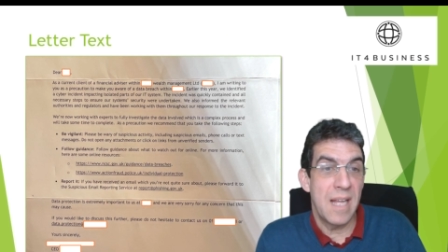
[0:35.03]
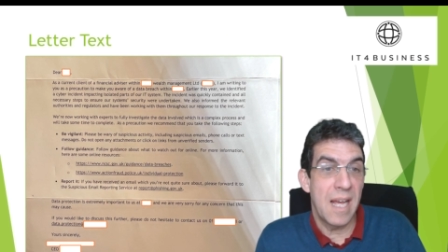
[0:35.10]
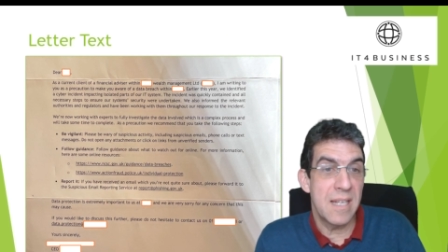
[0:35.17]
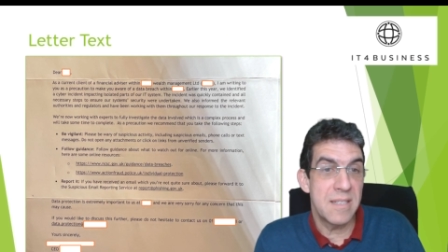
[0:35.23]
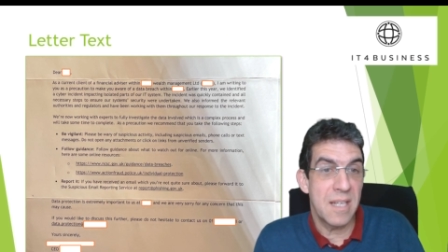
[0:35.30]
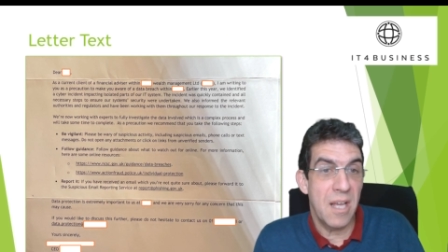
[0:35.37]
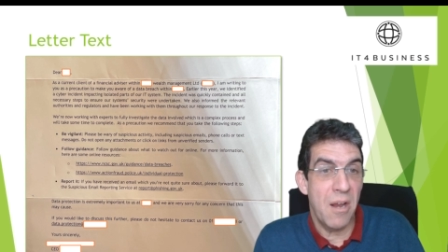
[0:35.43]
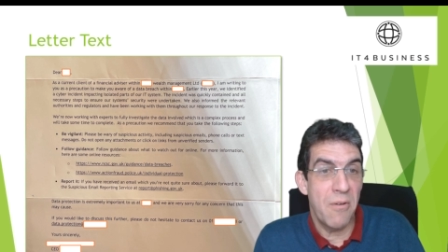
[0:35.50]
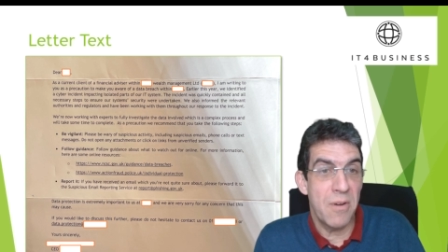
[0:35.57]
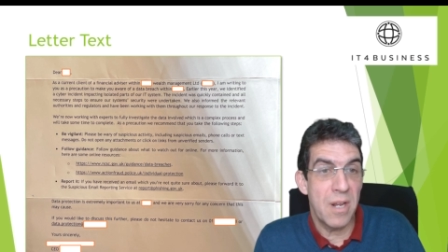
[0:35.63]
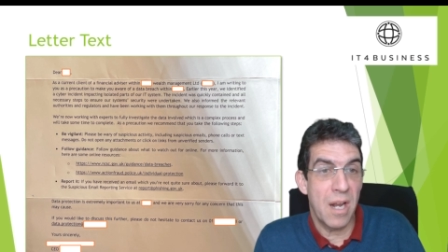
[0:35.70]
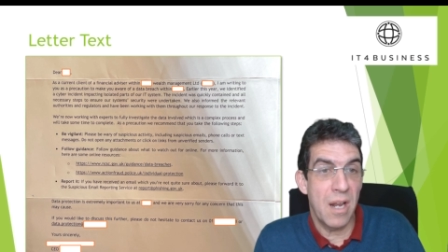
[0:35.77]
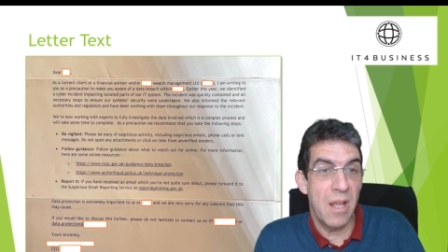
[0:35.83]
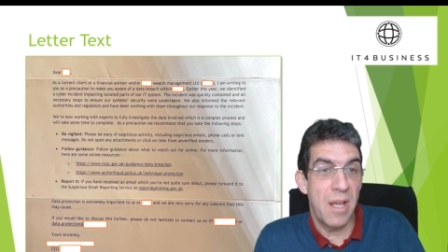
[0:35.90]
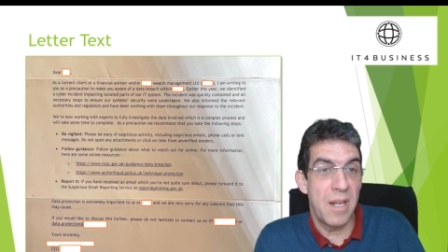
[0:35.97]
As a
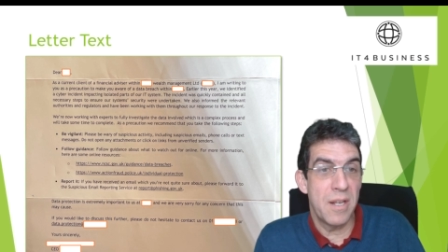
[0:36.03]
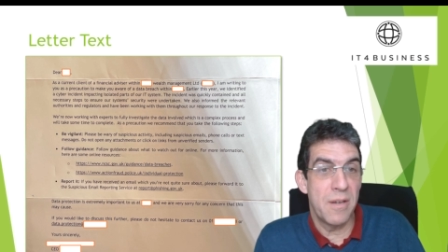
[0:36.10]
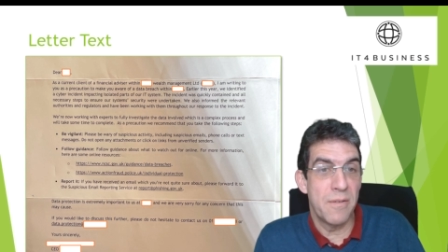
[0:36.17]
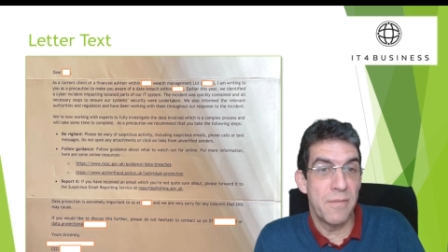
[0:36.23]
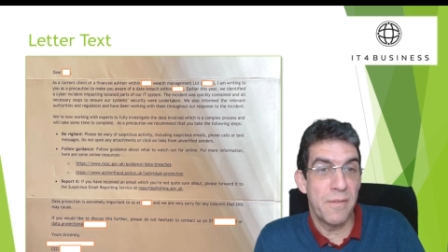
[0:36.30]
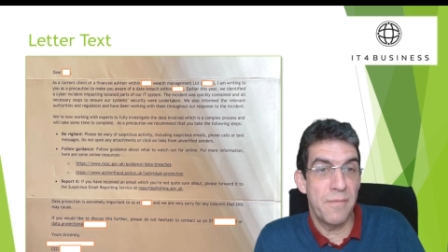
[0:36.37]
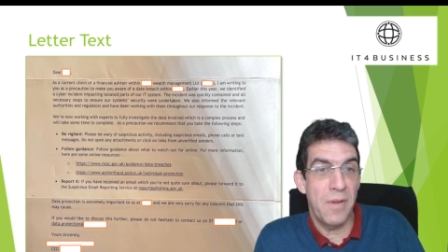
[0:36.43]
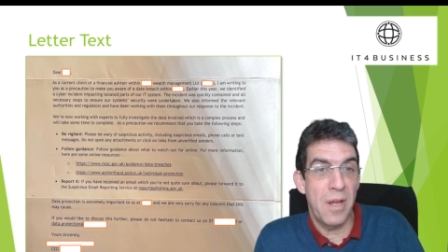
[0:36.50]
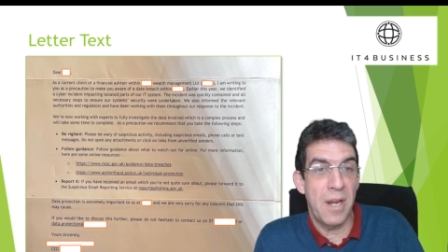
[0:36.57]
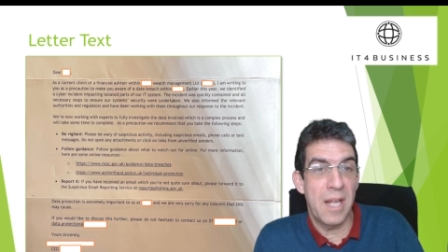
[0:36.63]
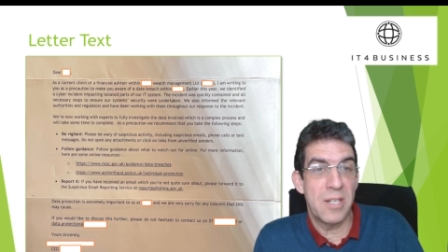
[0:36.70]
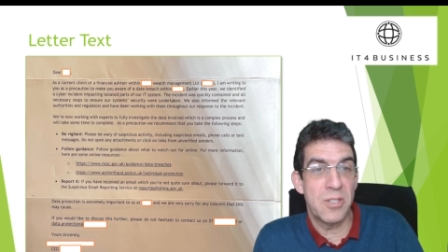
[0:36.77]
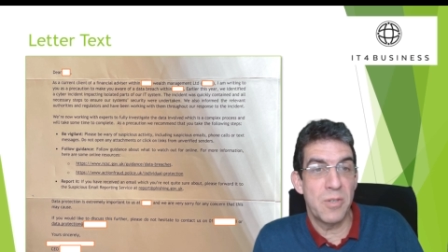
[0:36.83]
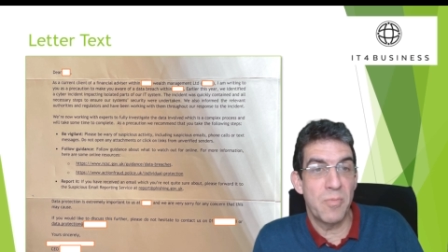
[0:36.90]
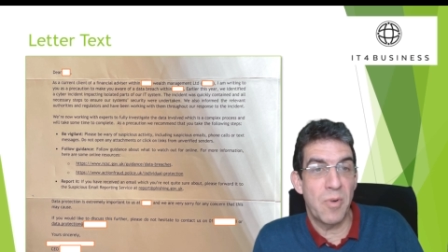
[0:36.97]
current client of the
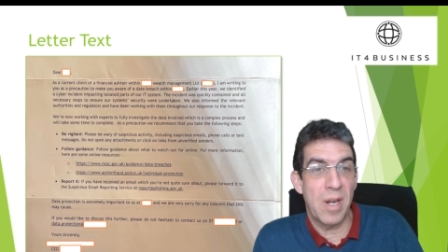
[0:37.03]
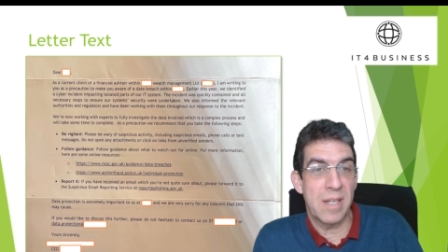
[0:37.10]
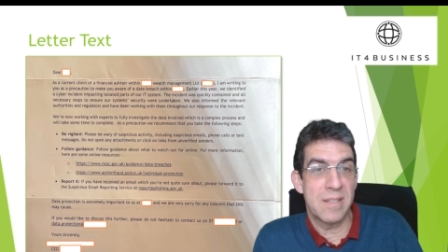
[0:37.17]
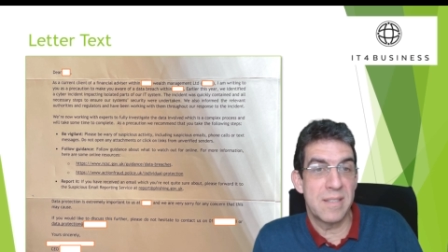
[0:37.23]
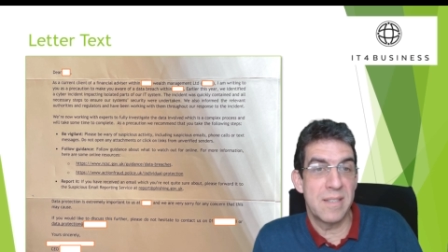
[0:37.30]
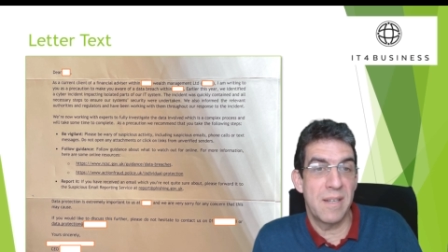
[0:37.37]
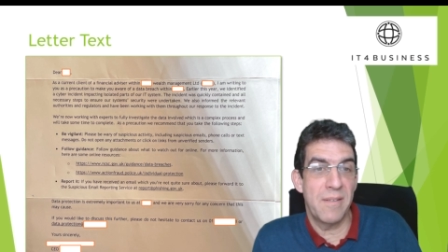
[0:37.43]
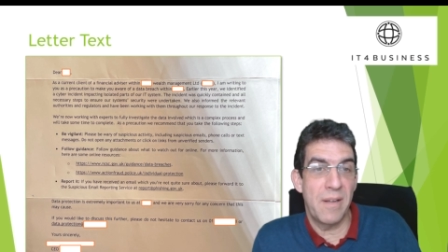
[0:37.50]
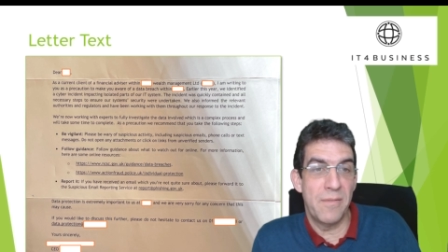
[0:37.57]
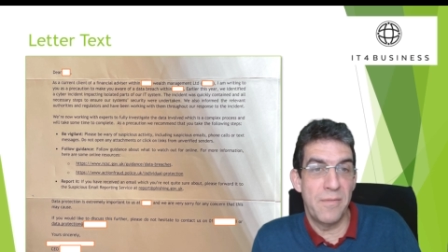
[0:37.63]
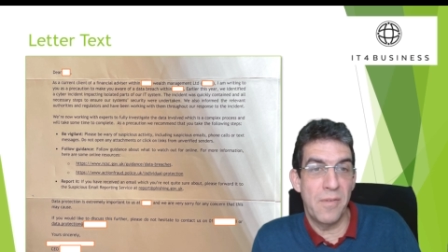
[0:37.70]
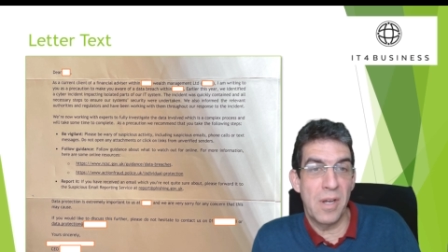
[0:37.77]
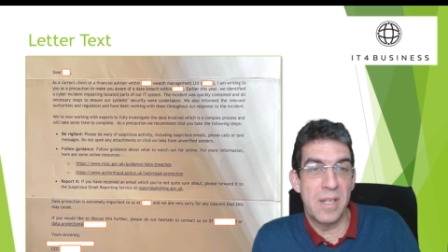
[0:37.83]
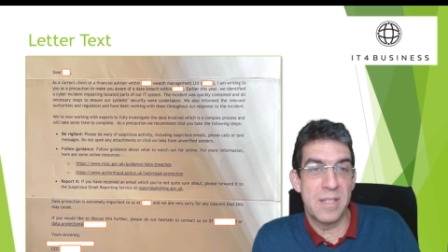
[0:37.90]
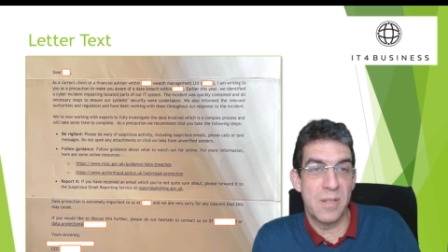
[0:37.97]
financial practice
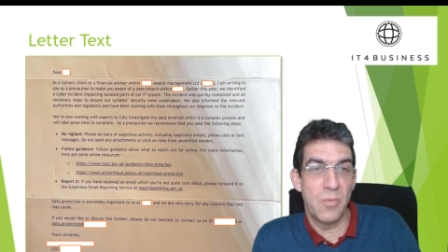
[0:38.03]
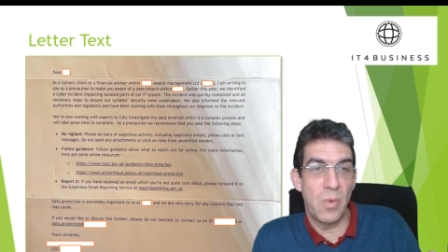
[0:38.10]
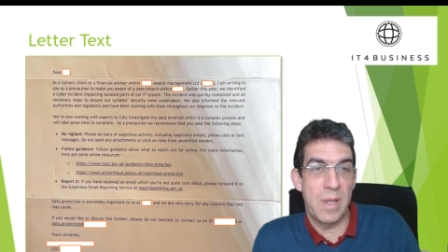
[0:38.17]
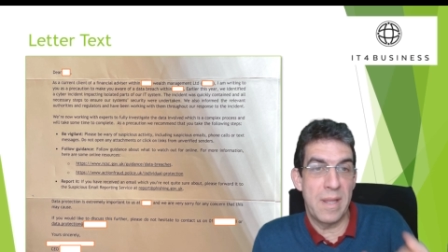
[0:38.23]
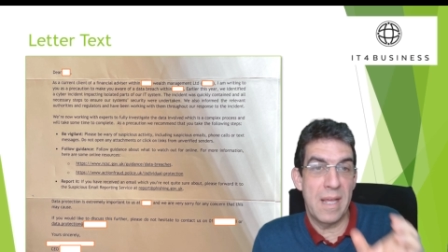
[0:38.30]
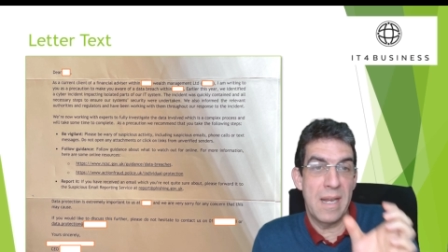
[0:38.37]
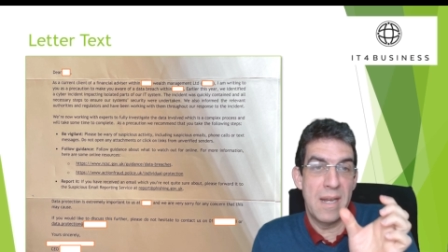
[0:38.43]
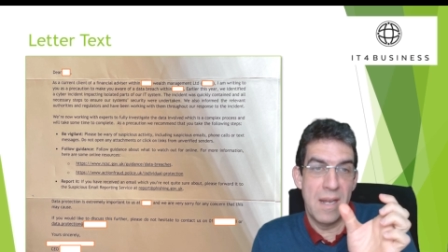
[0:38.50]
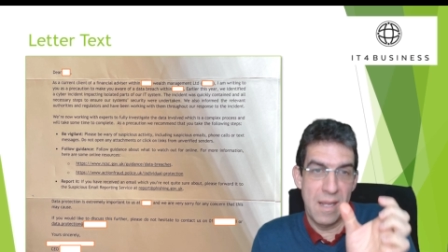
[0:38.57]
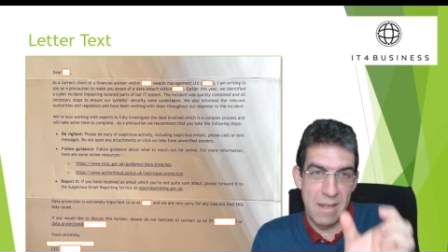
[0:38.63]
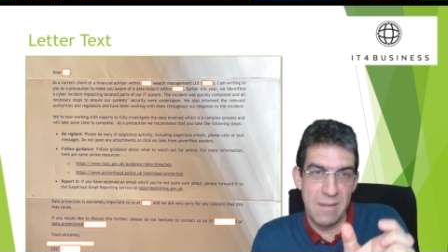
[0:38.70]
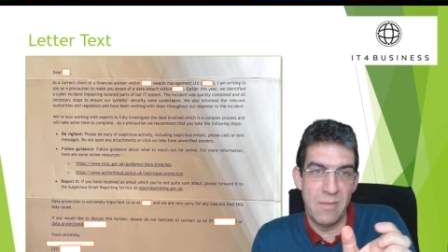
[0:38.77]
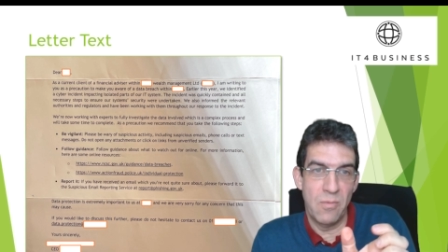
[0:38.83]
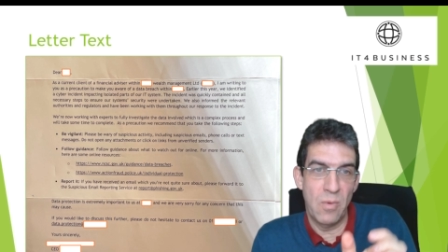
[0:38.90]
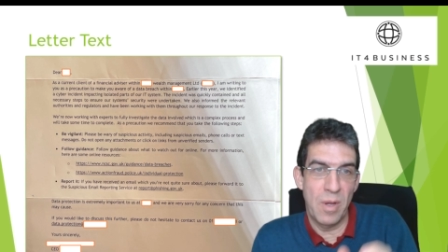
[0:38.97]
advisor within
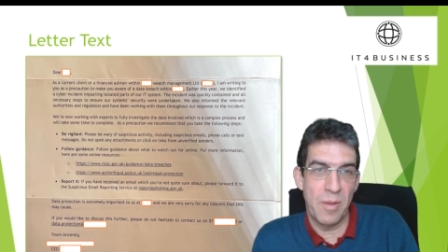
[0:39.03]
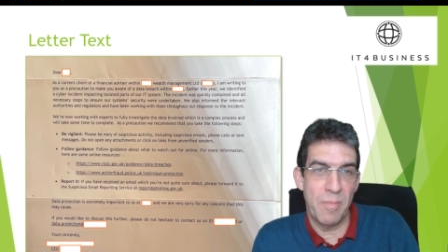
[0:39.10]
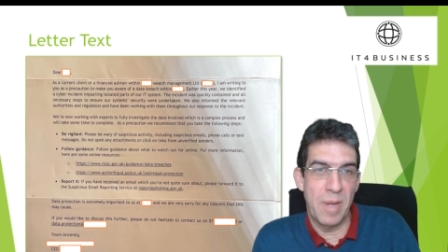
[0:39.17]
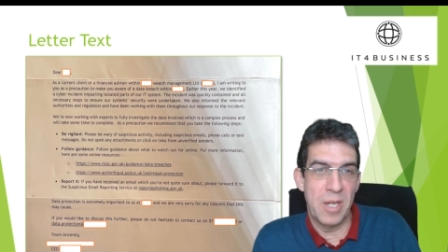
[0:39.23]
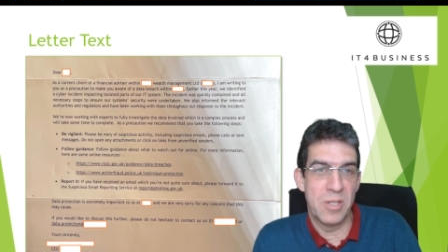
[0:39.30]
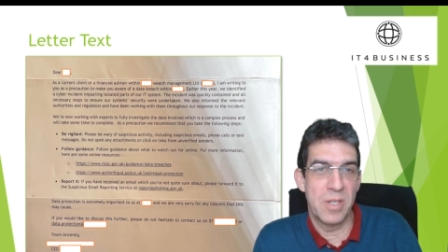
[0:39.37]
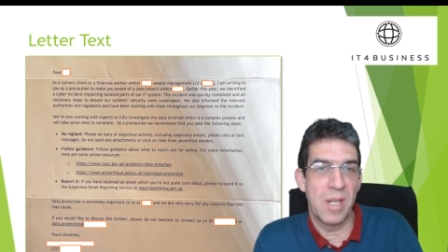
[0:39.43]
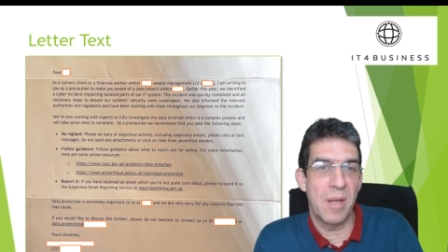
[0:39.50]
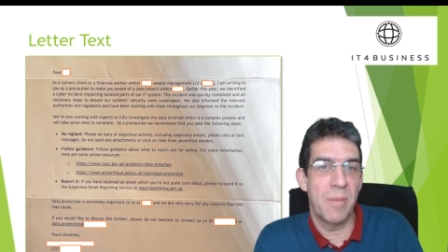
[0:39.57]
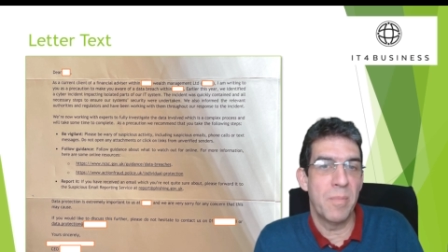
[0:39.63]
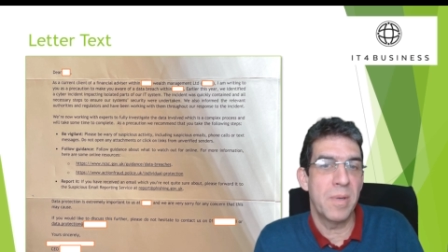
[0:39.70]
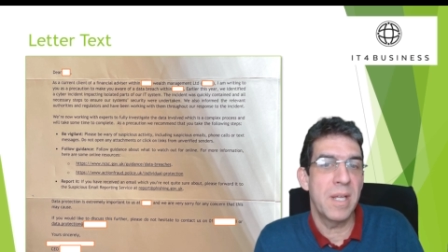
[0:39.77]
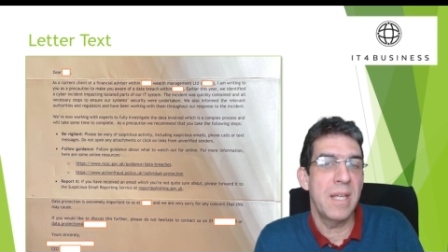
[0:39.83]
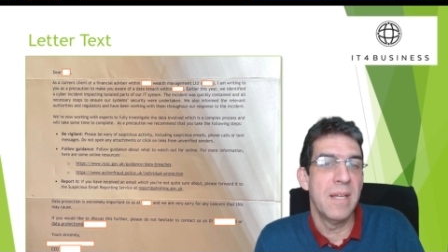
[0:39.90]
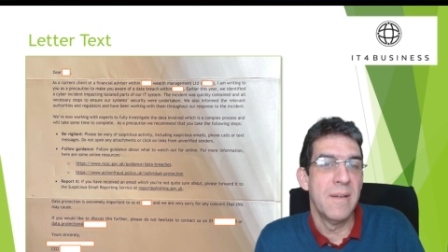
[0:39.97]
wealth management
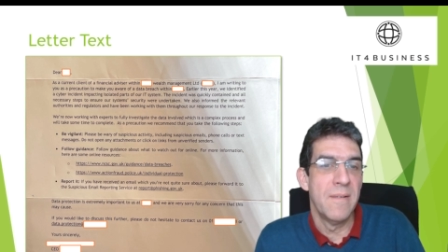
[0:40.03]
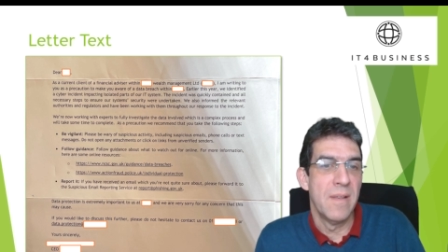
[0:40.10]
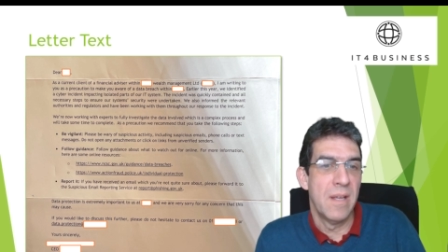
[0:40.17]
company,